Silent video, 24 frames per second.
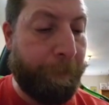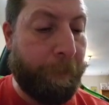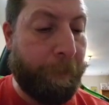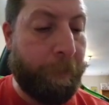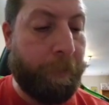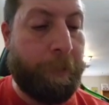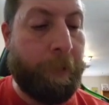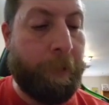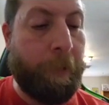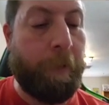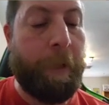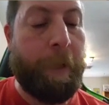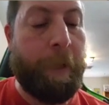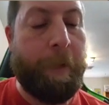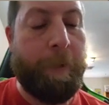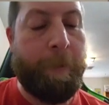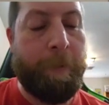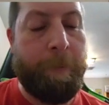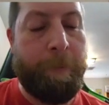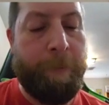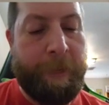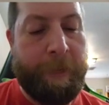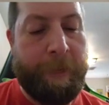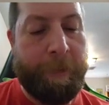Still an
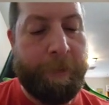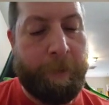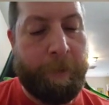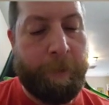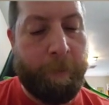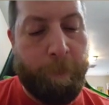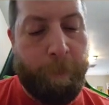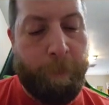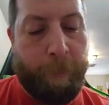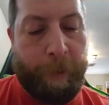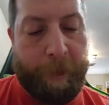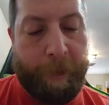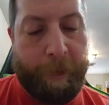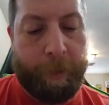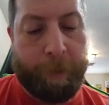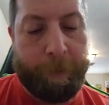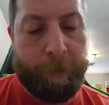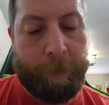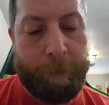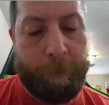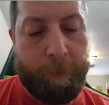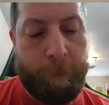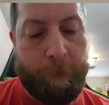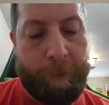amazing
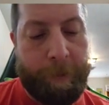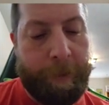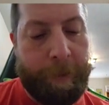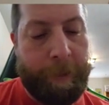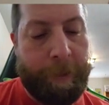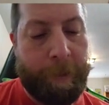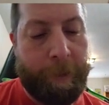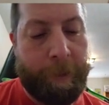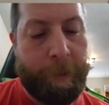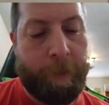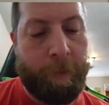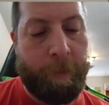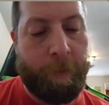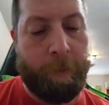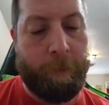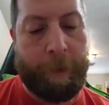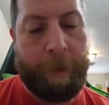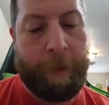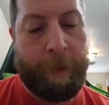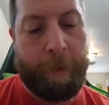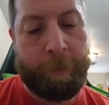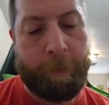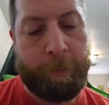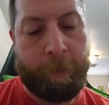box. We did get a Colton
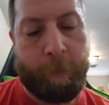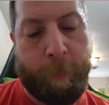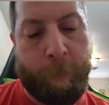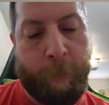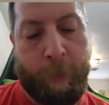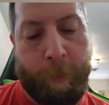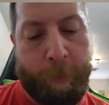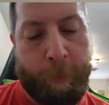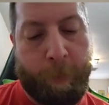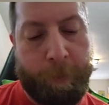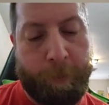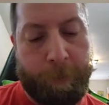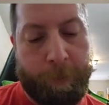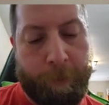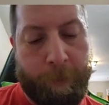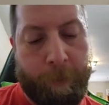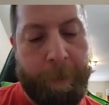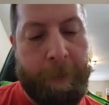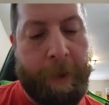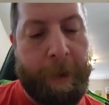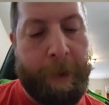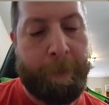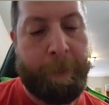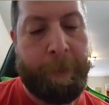Cowser purple, so I'm
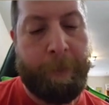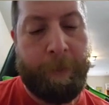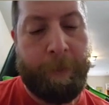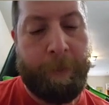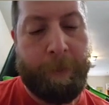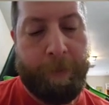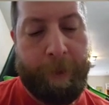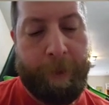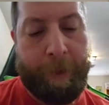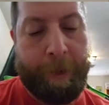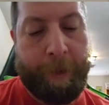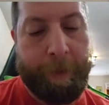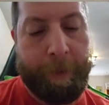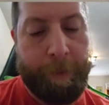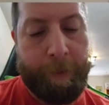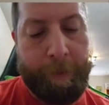happy with that.